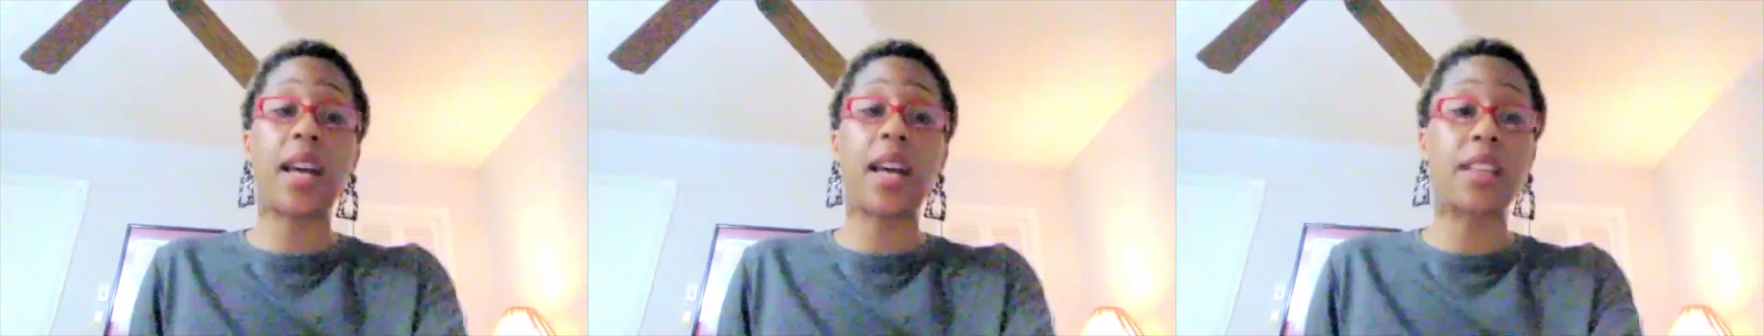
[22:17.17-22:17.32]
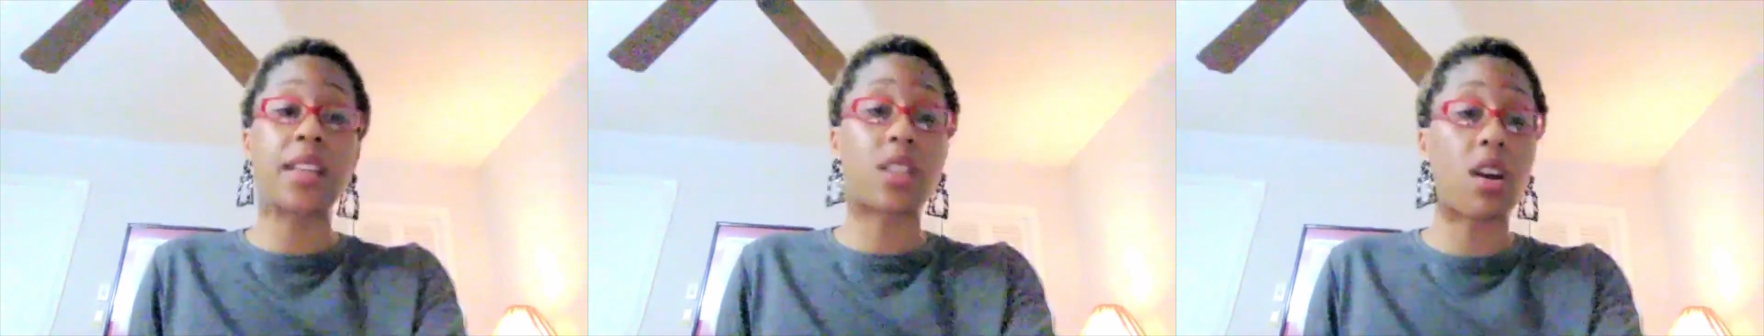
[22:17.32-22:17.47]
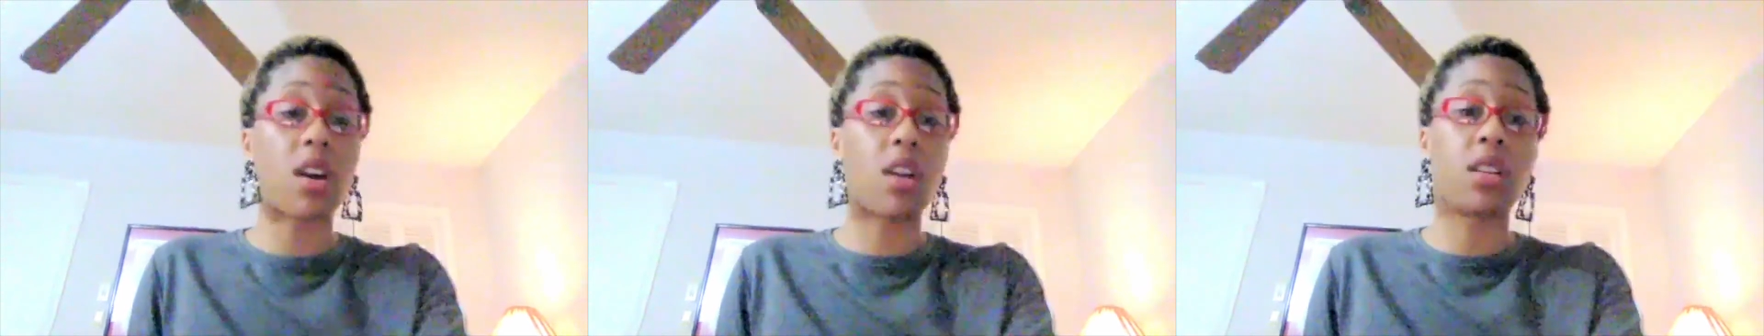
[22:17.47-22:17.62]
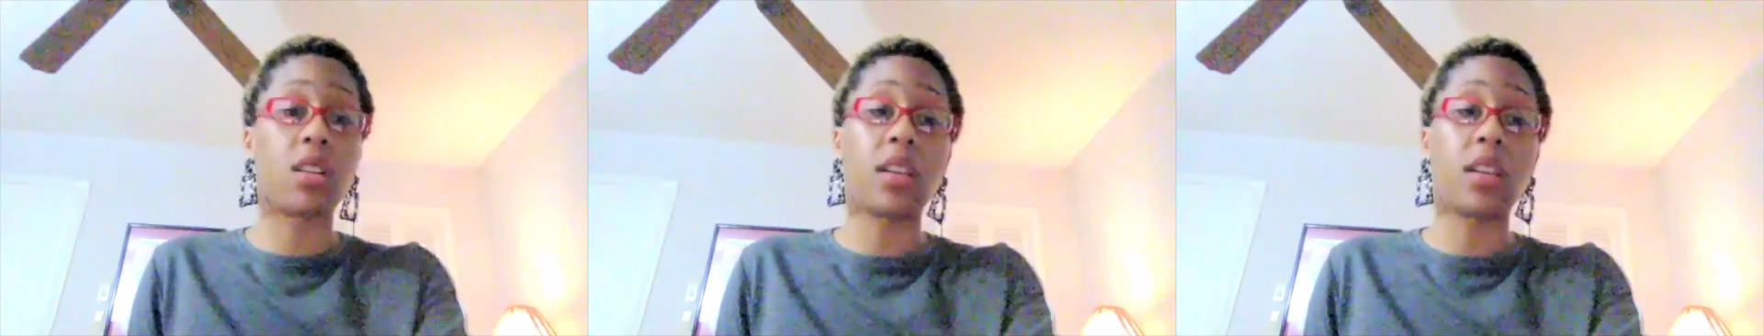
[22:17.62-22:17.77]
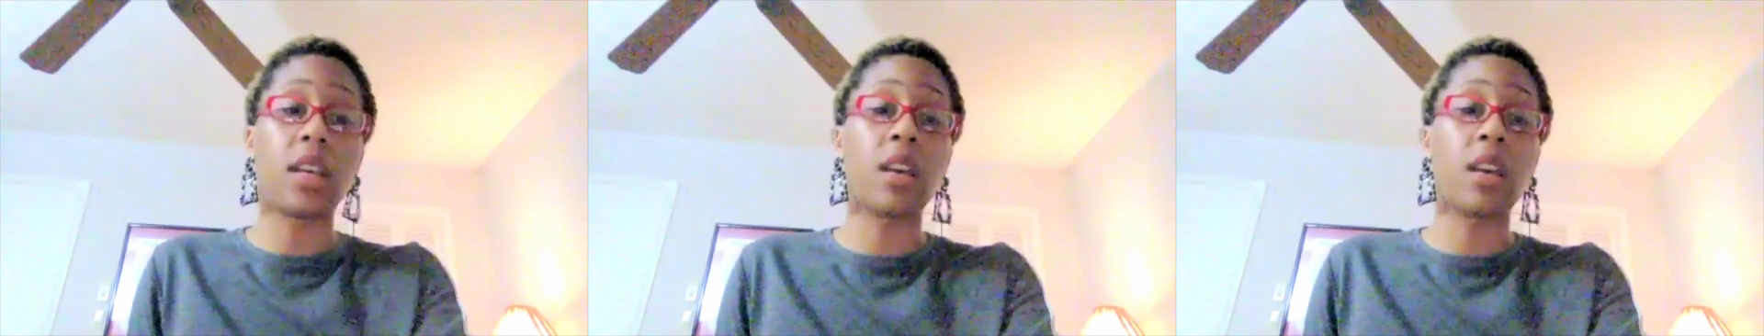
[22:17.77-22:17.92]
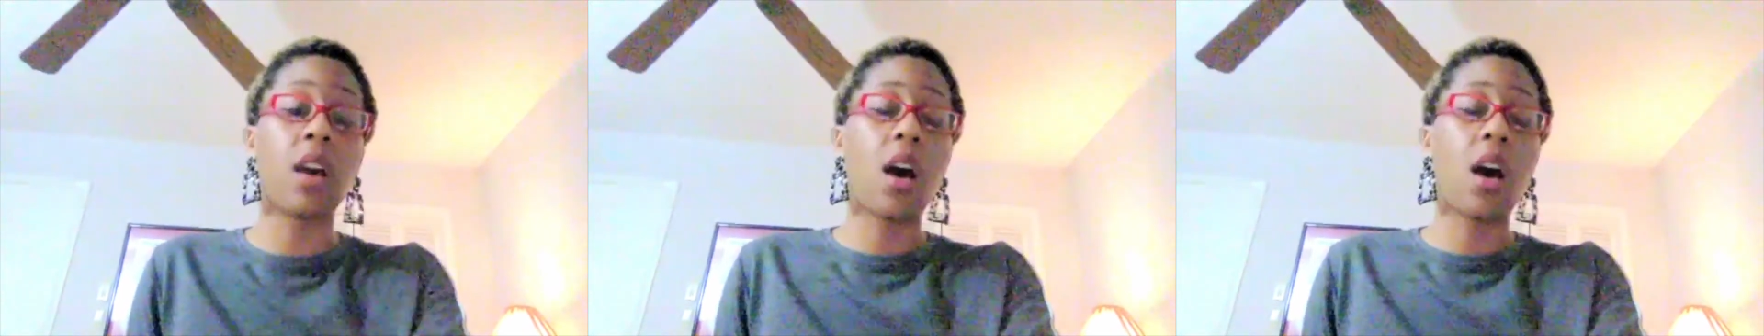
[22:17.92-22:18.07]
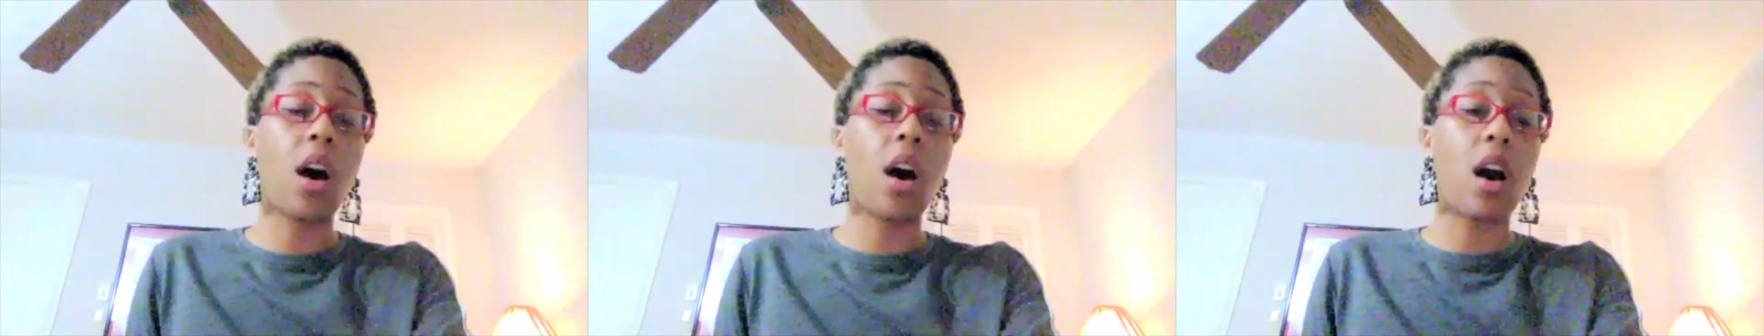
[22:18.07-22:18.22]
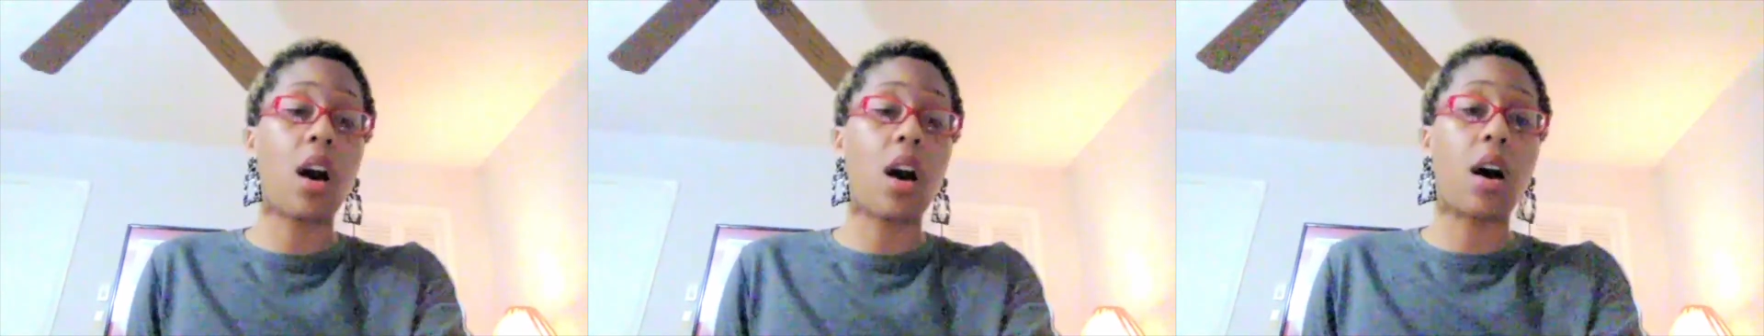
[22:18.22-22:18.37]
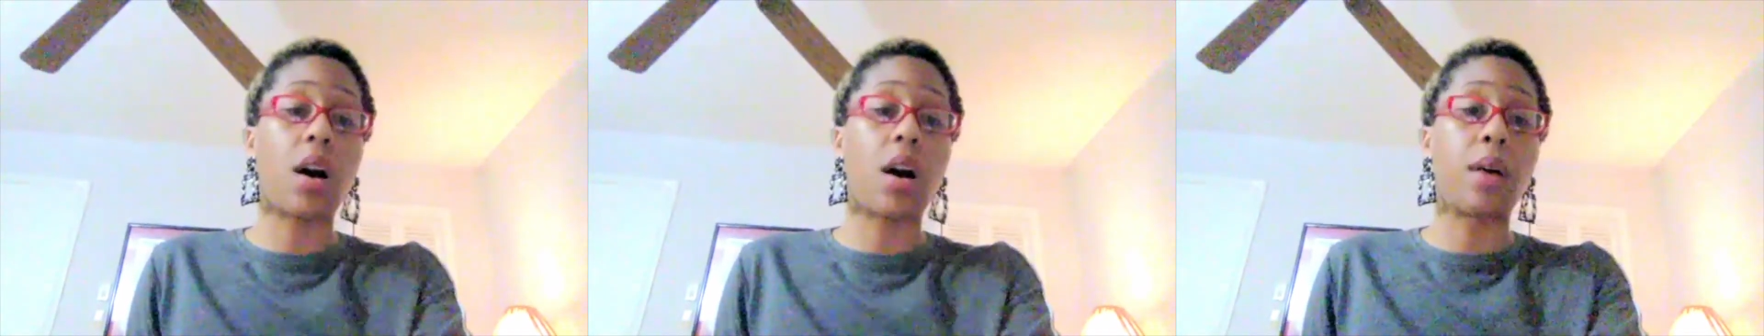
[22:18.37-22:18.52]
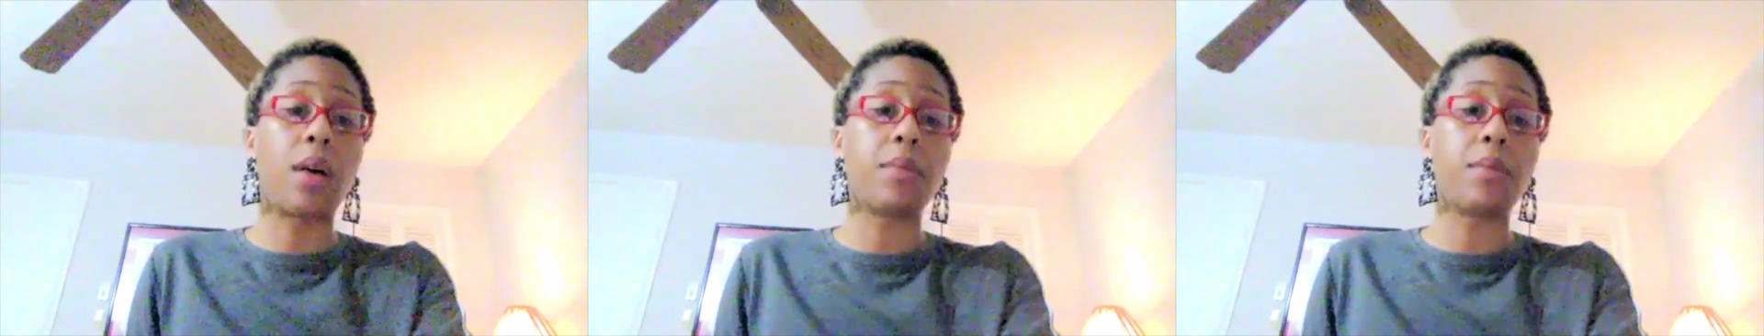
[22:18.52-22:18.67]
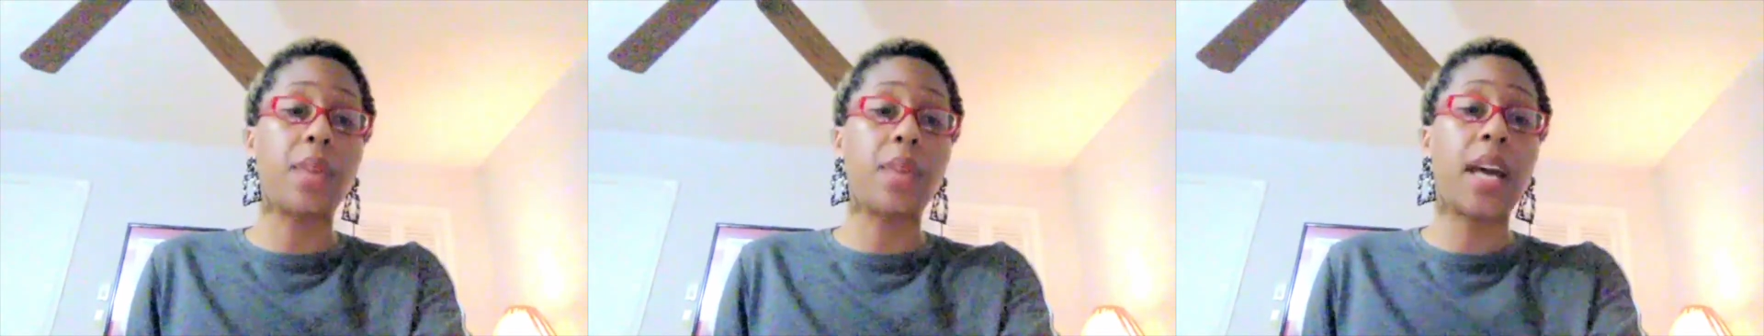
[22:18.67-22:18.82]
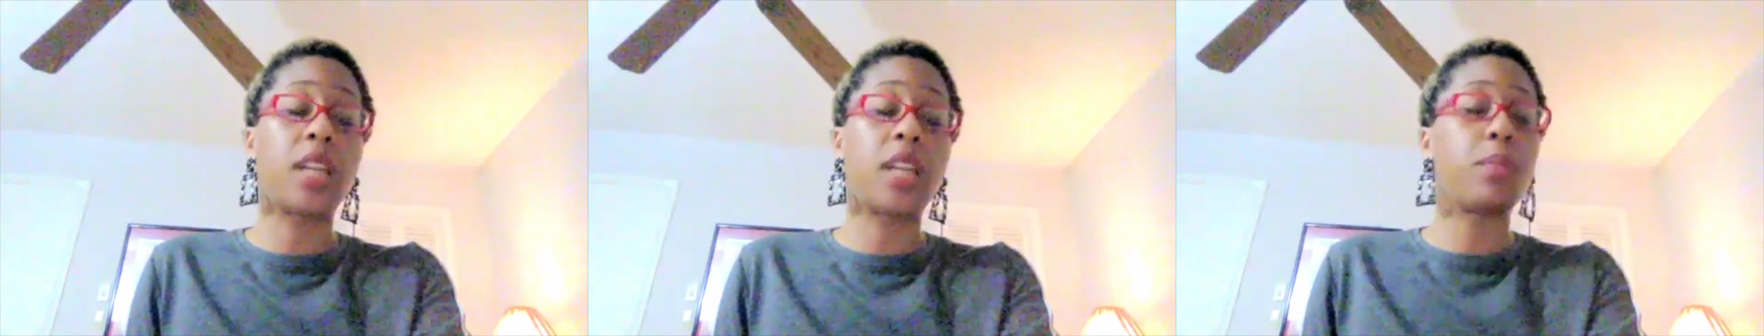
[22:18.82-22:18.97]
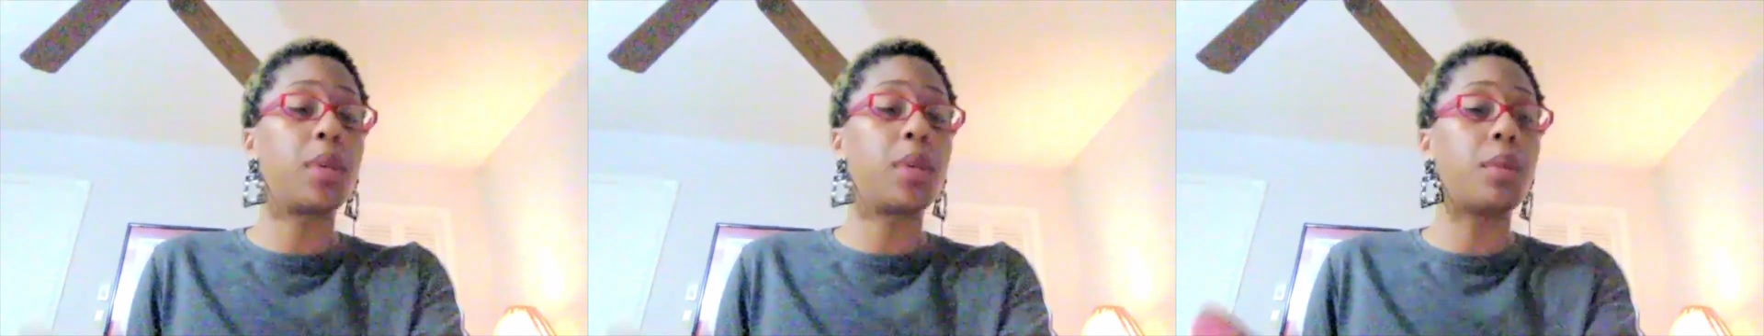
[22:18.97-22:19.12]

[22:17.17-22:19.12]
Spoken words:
had to be